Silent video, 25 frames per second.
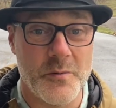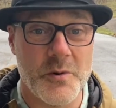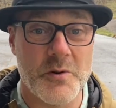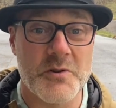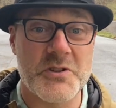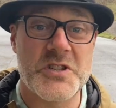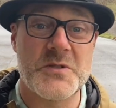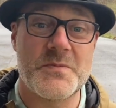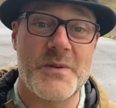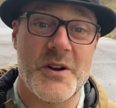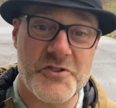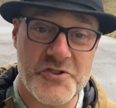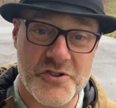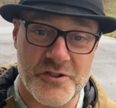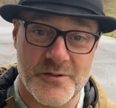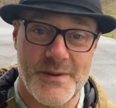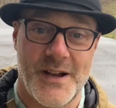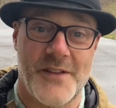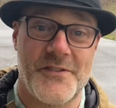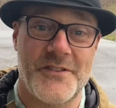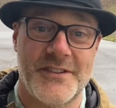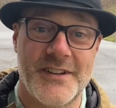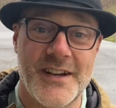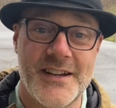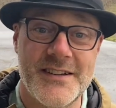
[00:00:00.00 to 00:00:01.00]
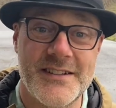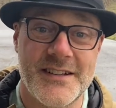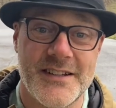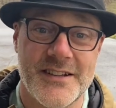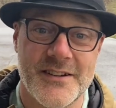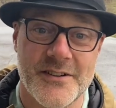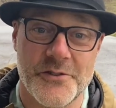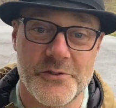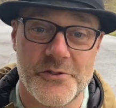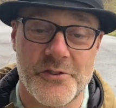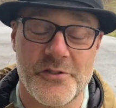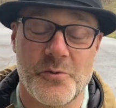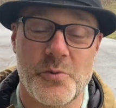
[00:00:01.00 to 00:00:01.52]
but what's special about the Dundee
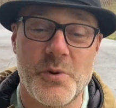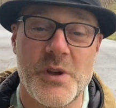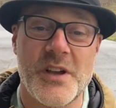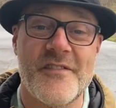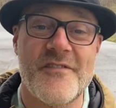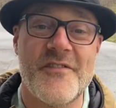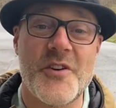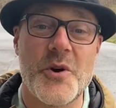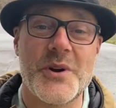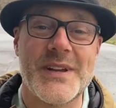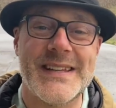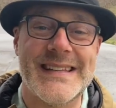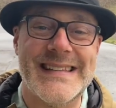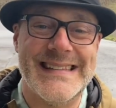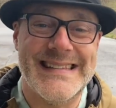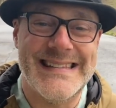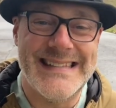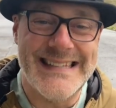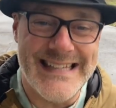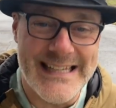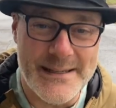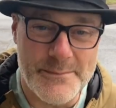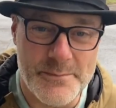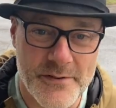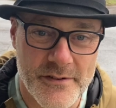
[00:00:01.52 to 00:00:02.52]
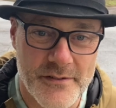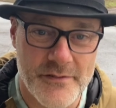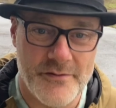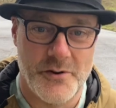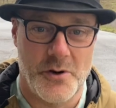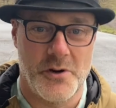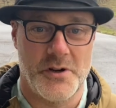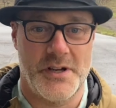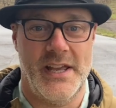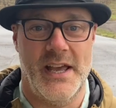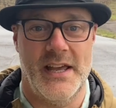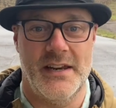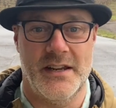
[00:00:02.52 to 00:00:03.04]
Hills is we have very deep
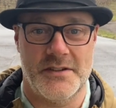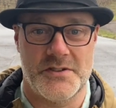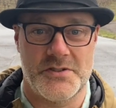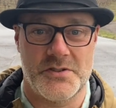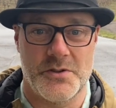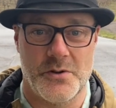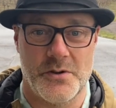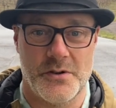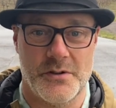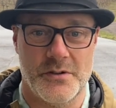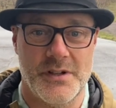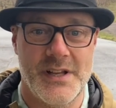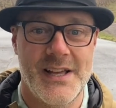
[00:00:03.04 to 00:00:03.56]
volcanic soil,